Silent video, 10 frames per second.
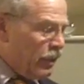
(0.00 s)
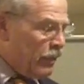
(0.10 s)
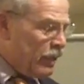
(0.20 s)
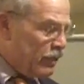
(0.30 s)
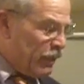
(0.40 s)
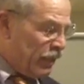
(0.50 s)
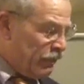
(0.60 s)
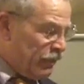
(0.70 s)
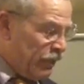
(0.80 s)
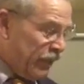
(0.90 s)
uh, they made them out
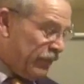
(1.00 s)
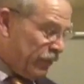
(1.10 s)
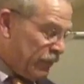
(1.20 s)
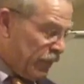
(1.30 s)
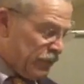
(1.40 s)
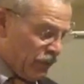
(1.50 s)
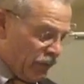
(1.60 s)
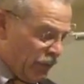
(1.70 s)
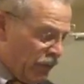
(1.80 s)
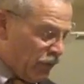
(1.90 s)
of, I've never touched
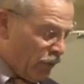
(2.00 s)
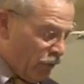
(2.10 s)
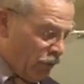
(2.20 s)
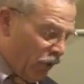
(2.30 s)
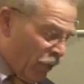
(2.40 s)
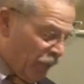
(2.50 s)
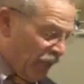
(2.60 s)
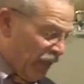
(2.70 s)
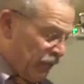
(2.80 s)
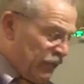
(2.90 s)
it, these are all
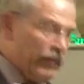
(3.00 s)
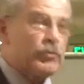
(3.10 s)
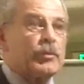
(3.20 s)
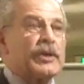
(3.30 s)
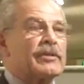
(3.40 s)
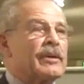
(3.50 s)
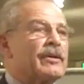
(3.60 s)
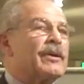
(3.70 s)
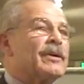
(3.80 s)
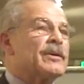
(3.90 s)
made out of leaf springs
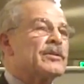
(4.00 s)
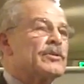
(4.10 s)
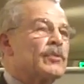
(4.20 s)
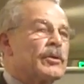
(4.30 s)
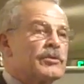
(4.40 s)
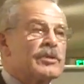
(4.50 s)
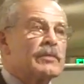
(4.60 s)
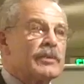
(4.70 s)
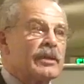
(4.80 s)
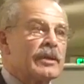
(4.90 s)
on cars. It's called a
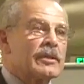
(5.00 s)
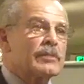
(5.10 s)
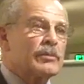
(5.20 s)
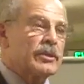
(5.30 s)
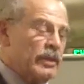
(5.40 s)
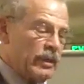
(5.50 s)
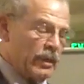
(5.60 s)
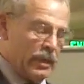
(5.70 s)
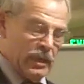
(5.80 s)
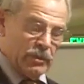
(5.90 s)
simi, it's a machete.
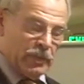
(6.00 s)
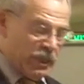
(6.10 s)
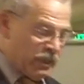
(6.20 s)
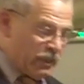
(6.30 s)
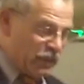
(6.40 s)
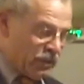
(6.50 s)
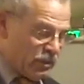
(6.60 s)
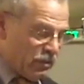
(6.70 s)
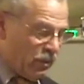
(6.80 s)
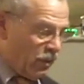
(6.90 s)
It's about 18
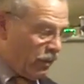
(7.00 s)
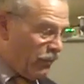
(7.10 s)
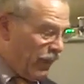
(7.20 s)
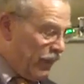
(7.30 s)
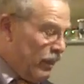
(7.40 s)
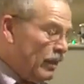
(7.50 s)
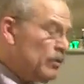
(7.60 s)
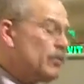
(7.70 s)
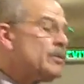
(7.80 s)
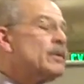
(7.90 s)
inches long.
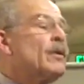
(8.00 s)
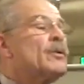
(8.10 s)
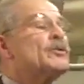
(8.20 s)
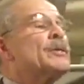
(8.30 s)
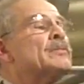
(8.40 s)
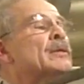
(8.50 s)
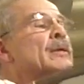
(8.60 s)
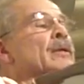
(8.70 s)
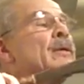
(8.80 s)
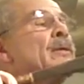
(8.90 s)
And you can see all chips
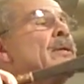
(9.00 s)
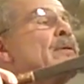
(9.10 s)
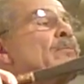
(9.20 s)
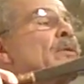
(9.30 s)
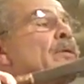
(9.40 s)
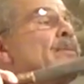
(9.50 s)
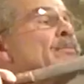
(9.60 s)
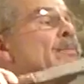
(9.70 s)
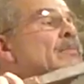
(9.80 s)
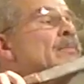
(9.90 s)
on here. And these were
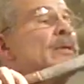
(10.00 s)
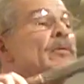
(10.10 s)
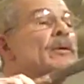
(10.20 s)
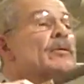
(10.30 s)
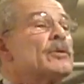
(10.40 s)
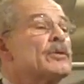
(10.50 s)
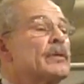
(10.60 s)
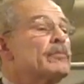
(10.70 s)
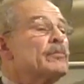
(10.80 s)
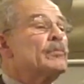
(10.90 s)
chips from, one know what
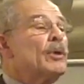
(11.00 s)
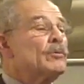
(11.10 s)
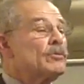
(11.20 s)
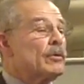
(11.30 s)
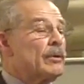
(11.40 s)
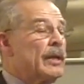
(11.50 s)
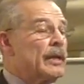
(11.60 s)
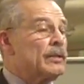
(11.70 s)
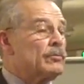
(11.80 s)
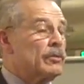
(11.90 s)
chips from bones look
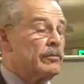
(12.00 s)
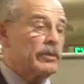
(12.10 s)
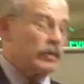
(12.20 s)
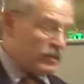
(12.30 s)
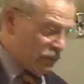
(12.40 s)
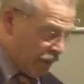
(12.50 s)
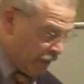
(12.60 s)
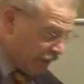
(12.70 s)
like, and sort of this.